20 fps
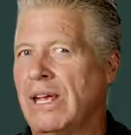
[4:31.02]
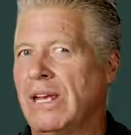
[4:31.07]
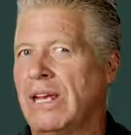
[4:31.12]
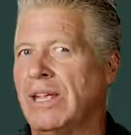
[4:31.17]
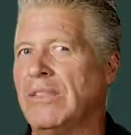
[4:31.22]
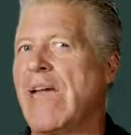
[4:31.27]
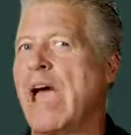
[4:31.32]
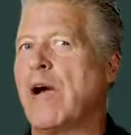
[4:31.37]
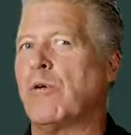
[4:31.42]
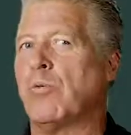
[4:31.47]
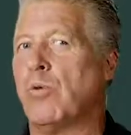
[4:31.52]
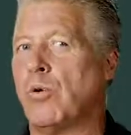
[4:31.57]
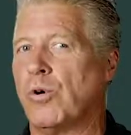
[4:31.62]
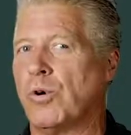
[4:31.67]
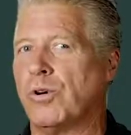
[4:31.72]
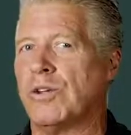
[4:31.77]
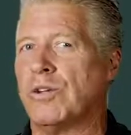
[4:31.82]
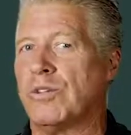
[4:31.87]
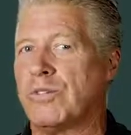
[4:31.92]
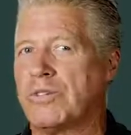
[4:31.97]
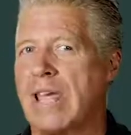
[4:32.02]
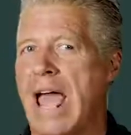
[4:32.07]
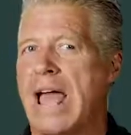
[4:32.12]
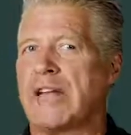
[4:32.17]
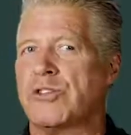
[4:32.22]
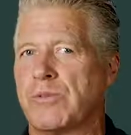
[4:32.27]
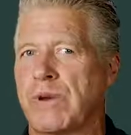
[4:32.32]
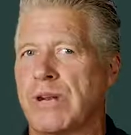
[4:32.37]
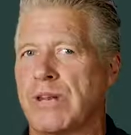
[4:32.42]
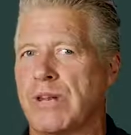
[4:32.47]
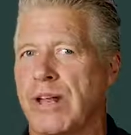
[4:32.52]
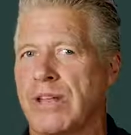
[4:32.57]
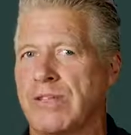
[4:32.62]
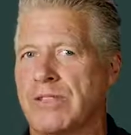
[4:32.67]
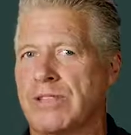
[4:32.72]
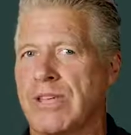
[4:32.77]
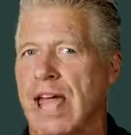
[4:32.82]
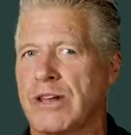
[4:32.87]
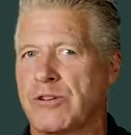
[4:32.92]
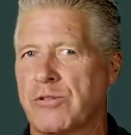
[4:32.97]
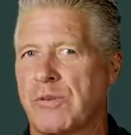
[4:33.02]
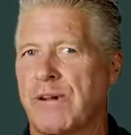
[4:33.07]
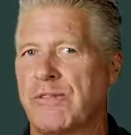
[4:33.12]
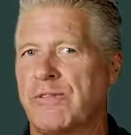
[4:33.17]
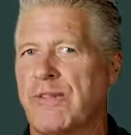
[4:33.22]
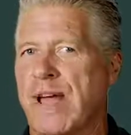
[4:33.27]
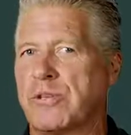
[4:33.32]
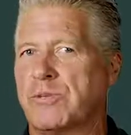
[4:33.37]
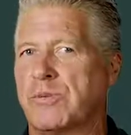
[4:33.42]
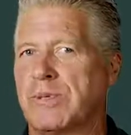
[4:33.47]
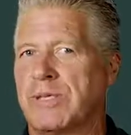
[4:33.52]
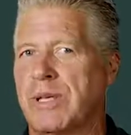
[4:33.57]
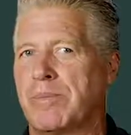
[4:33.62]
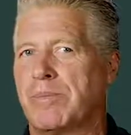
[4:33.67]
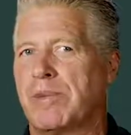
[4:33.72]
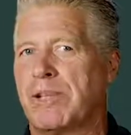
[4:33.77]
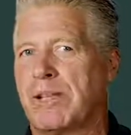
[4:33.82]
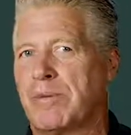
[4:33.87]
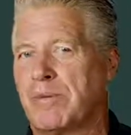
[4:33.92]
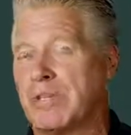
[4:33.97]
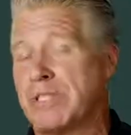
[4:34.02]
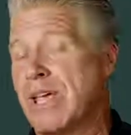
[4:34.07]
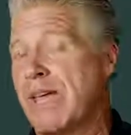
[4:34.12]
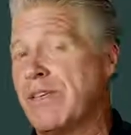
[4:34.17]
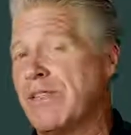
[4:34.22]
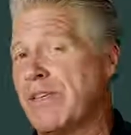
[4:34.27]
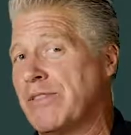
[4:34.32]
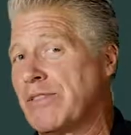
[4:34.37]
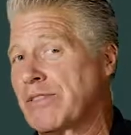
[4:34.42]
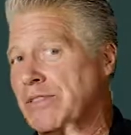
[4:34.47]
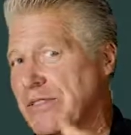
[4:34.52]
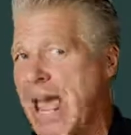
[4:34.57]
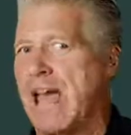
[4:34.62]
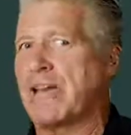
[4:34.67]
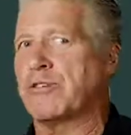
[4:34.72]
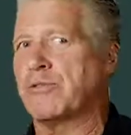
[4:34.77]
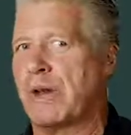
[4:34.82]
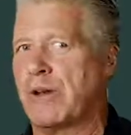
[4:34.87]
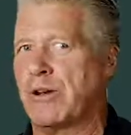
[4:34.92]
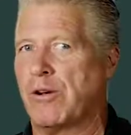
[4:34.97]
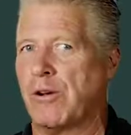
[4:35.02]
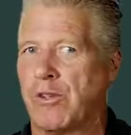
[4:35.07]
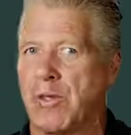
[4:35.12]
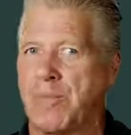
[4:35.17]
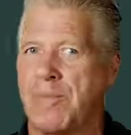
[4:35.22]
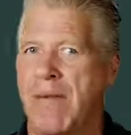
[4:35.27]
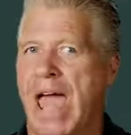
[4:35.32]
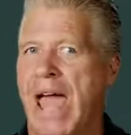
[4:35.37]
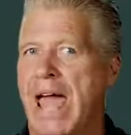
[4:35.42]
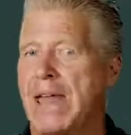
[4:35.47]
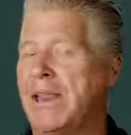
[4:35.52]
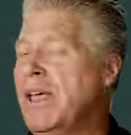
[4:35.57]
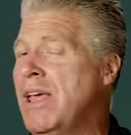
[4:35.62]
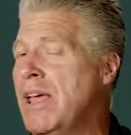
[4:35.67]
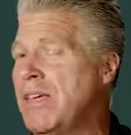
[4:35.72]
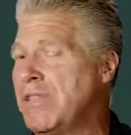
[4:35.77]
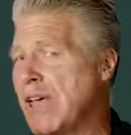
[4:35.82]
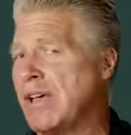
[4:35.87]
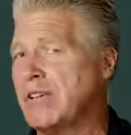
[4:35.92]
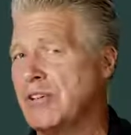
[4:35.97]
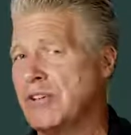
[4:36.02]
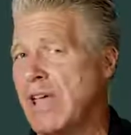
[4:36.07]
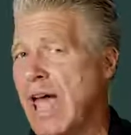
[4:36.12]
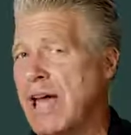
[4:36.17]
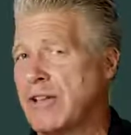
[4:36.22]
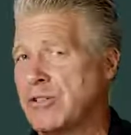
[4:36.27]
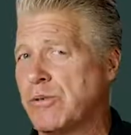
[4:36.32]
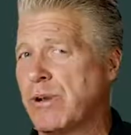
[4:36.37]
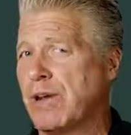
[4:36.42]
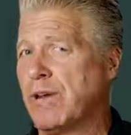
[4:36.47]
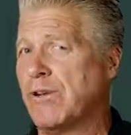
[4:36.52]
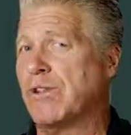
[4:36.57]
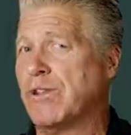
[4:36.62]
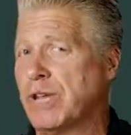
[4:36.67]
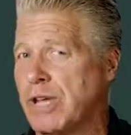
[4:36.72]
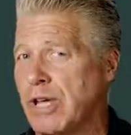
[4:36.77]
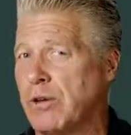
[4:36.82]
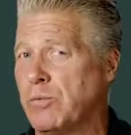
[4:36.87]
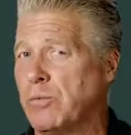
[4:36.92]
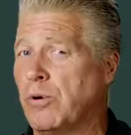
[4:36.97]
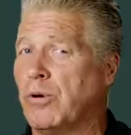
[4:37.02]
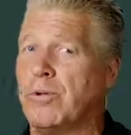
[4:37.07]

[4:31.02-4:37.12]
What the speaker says: And in that world of saturated and unsaturated fats, we typically would say that the saturated are the bad and the unsaturated are the good.